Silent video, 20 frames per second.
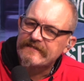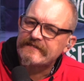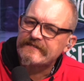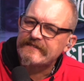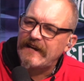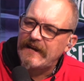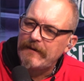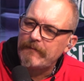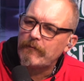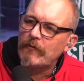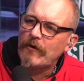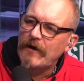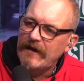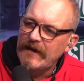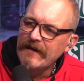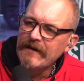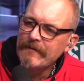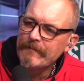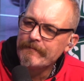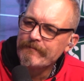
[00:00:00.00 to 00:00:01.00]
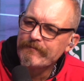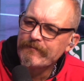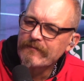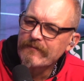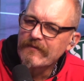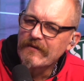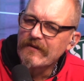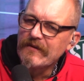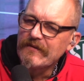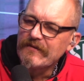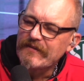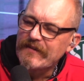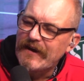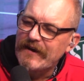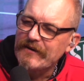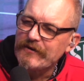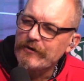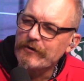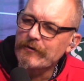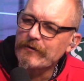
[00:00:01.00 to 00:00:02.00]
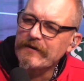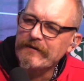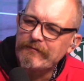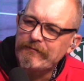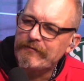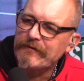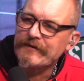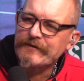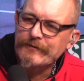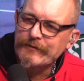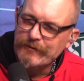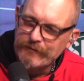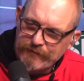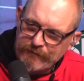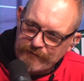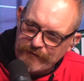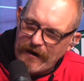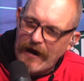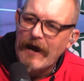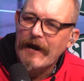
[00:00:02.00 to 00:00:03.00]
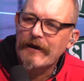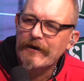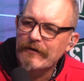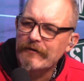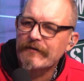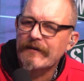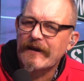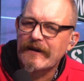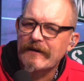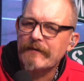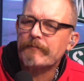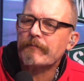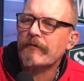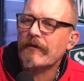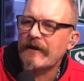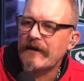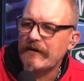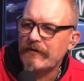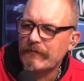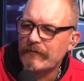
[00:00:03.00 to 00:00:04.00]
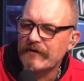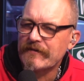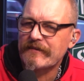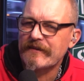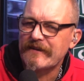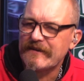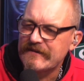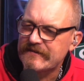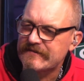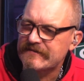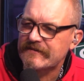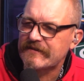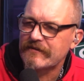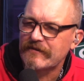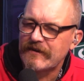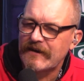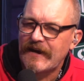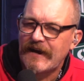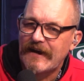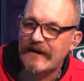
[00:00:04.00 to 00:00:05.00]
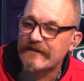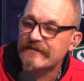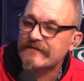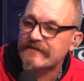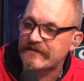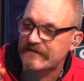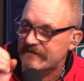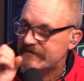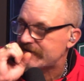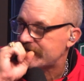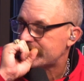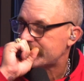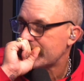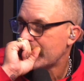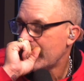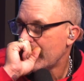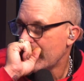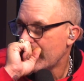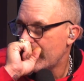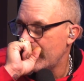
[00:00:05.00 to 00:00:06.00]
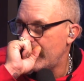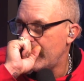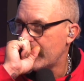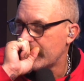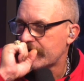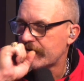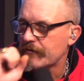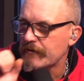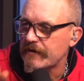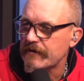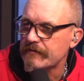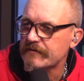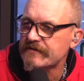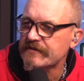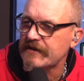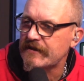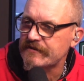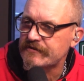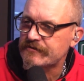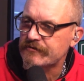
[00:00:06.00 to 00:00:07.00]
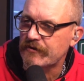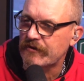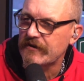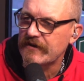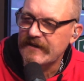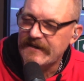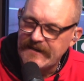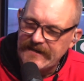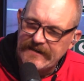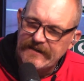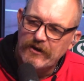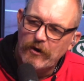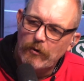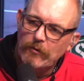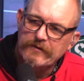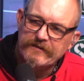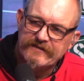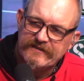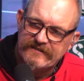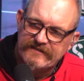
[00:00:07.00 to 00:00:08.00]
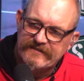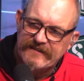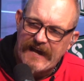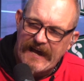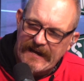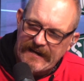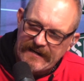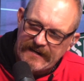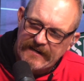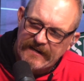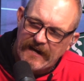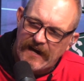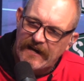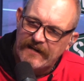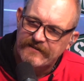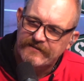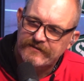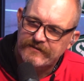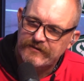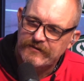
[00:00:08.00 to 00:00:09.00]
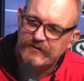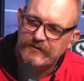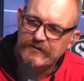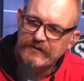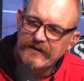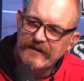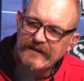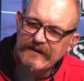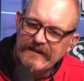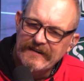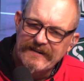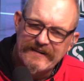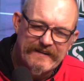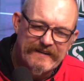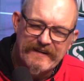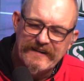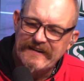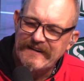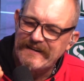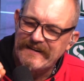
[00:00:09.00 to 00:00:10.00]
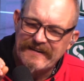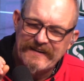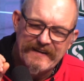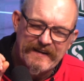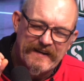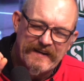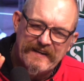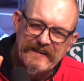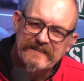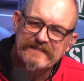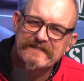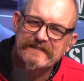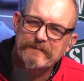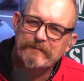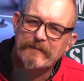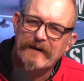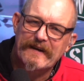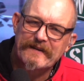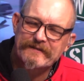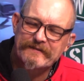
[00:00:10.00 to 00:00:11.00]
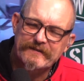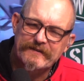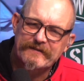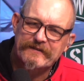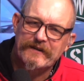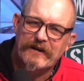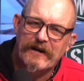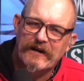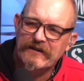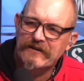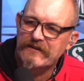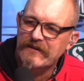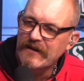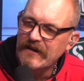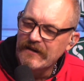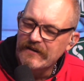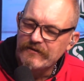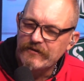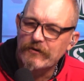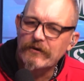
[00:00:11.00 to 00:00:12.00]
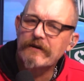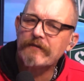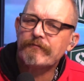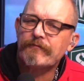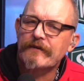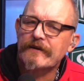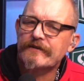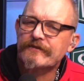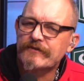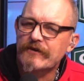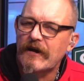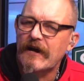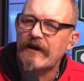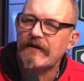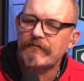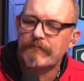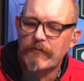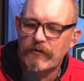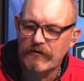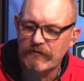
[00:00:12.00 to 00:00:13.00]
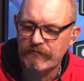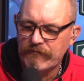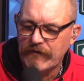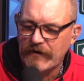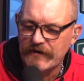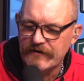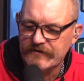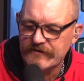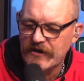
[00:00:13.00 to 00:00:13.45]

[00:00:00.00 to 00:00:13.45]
same way that Yuri Fisher fire that he played with and he still has because his career was cut short, he notices that in guys too. He's the best to talk. Yuri Fisher, I have more fun